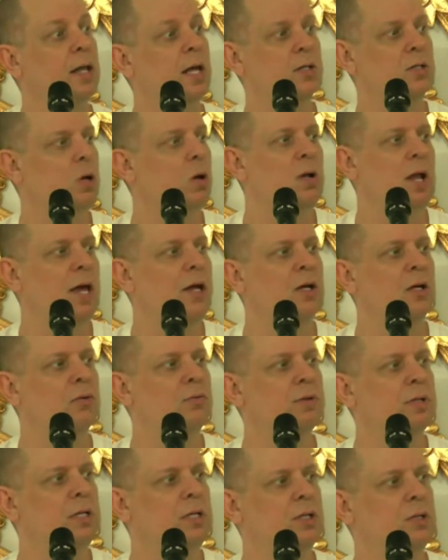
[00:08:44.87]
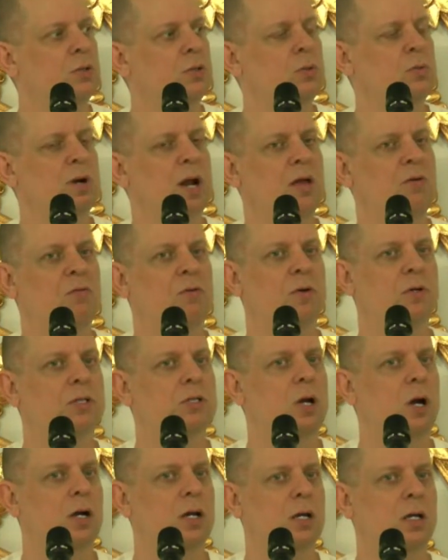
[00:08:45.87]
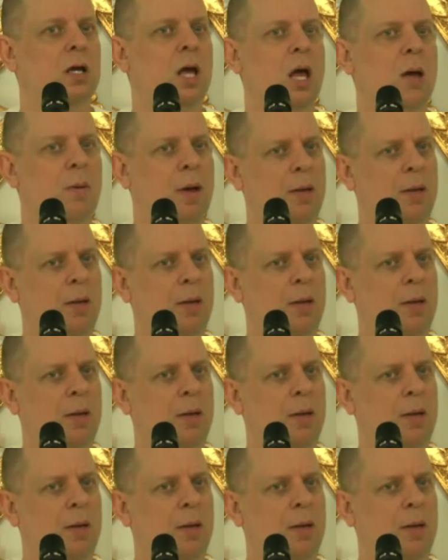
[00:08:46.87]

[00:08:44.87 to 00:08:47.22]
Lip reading: That's all I could really do when I first started.